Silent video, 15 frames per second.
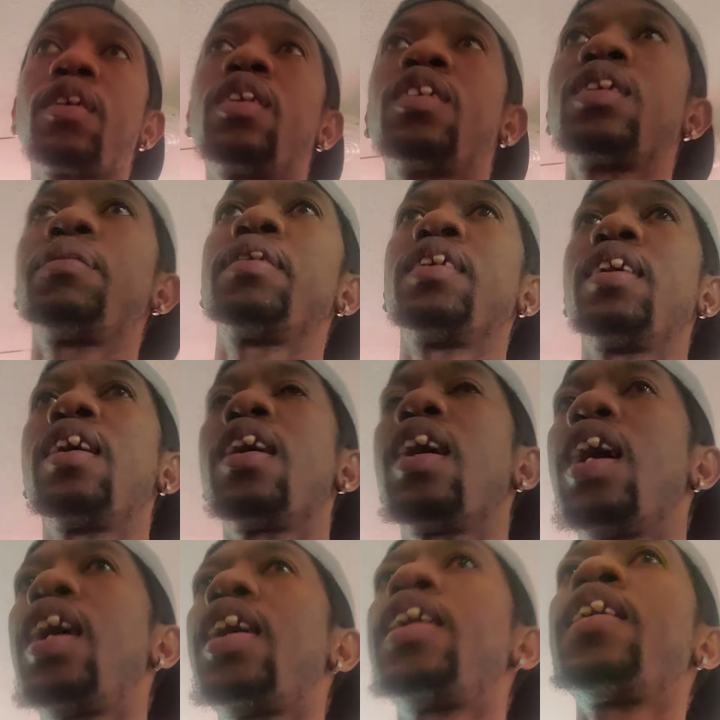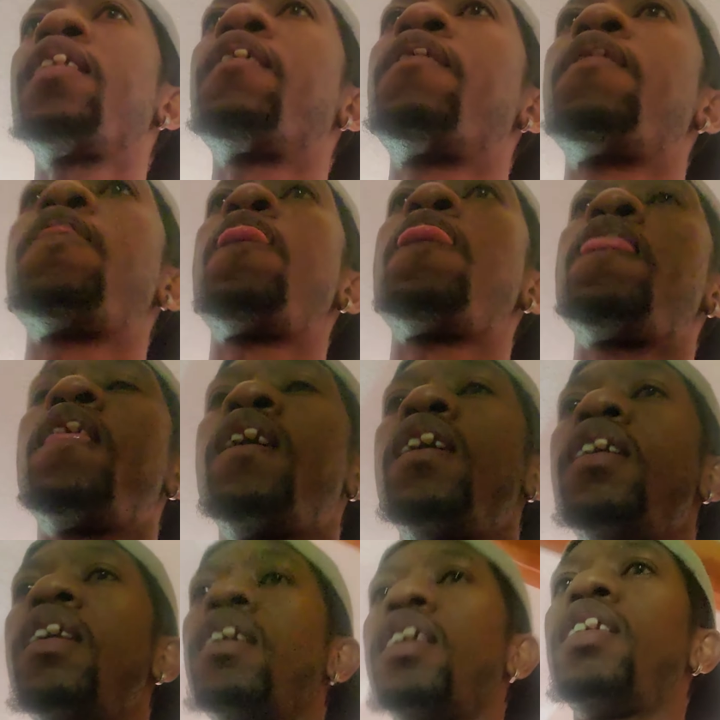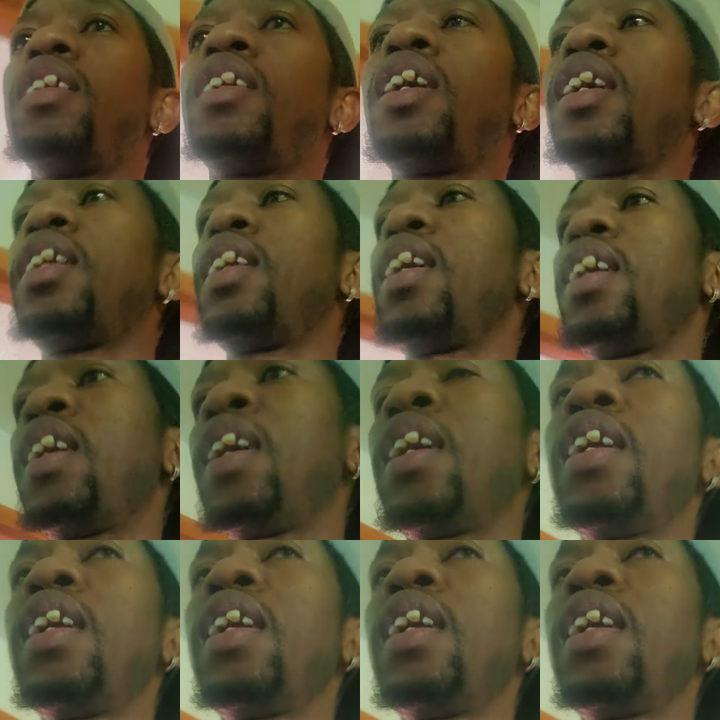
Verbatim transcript: we go trouble today. Alright. Charger in